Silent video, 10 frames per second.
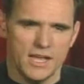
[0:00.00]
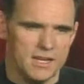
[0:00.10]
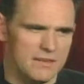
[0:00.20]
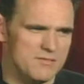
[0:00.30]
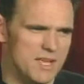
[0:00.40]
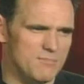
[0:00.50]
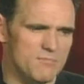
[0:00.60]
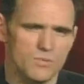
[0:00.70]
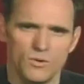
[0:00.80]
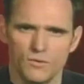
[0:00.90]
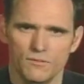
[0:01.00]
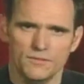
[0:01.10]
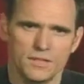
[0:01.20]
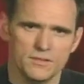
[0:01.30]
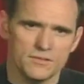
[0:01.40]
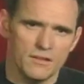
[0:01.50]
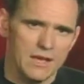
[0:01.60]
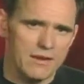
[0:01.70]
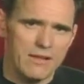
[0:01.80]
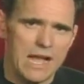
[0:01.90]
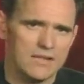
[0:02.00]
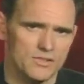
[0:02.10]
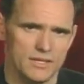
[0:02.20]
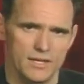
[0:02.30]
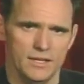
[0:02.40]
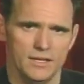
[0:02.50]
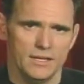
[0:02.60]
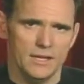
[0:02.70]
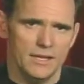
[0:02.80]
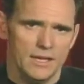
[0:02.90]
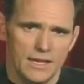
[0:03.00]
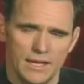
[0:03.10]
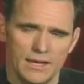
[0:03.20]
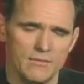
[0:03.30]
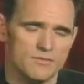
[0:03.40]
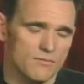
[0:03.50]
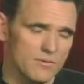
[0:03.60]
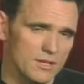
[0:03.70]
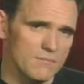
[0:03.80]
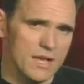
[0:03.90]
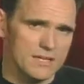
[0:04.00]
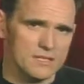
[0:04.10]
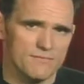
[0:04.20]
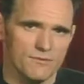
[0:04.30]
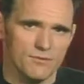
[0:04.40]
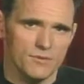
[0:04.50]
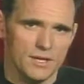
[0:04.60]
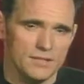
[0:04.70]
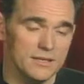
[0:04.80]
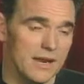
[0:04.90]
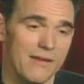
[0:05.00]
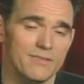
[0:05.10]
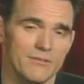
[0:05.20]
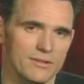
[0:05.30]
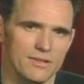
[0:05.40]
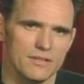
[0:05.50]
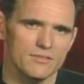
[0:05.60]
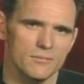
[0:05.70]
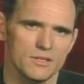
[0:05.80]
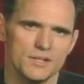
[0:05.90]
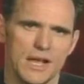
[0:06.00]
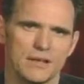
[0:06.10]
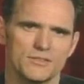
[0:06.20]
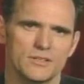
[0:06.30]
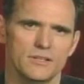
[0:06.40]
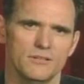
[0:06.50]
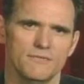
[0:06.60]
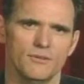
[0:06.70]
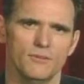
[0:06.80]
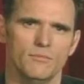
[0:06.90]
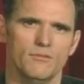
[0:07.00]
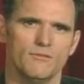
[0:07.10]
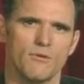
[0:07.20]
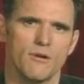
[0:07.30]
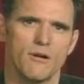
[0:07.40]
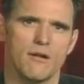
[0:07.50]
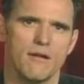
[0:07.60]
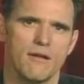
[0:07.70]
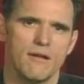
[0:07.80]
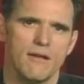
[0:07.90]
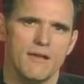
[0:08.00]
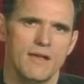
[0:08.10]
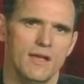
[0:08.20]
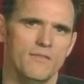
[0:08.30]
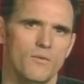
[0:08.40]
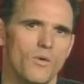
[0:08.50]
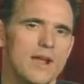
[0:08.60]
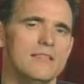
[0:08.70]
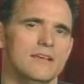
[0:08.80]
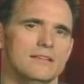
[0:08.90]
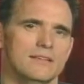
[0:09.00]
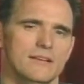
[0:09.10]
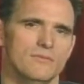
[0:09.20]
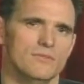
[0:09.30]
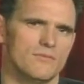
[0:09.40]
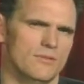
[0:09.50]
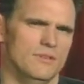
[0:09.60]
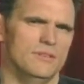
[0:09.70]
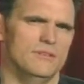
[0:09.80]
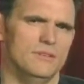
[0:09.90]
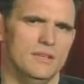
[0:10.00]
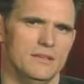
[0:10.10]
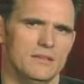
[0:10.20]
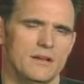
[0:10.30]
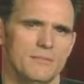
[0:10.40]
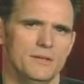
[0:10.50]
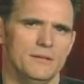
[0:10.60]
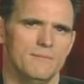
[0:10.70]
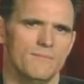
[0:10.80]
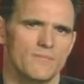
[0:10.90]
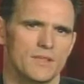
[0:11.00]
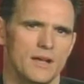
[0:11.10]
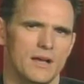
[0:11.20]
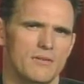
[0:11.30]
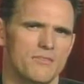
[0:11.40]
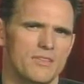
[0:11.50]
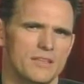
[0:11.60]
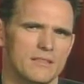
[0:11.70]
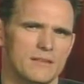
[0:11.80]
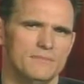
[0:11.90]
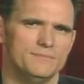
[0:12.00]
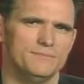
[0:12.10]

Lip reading: and it moves, and there's a lot of action in it, and it was really masterful the way he did it. I've never done so much action in a film before, and the way they did it was really unique. I mean, I don't think that